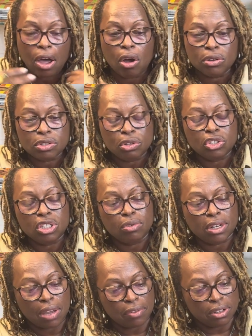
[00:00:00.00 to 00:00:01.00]
Also, she would
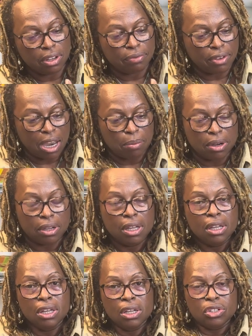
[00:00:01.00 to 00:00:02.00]
have enough fabric
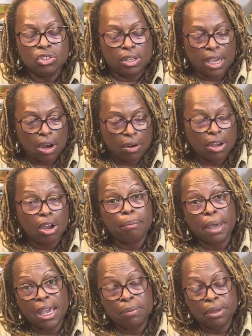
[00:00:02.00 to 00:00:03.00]
to carry her
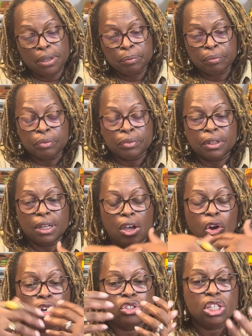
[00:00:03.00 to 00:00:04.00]
baby,
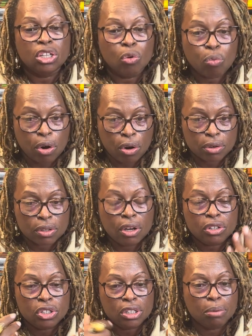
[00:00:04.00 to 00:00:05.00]
or she could work, or
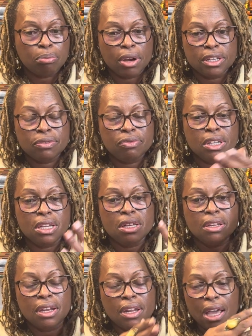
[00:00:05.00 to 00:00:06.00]
she could breastfeed
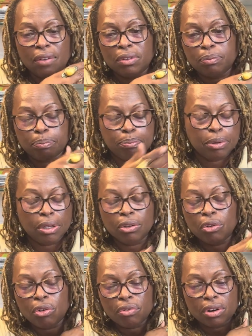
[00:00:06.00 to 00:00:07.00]
and have a
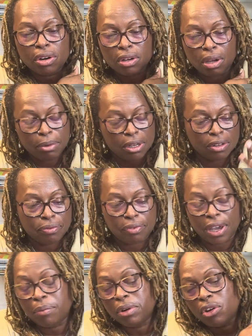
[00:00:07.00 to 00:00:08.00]
pillow over her, a
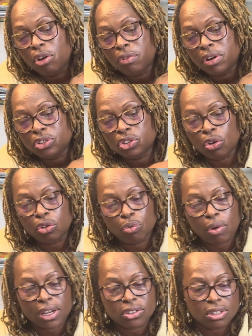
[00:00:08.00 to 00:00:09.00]
fabric over her shoulder
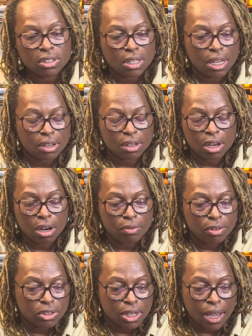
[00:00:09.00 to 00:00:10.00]
while she's taking care of
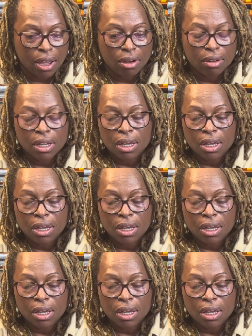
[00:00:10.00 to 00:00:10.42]
her child.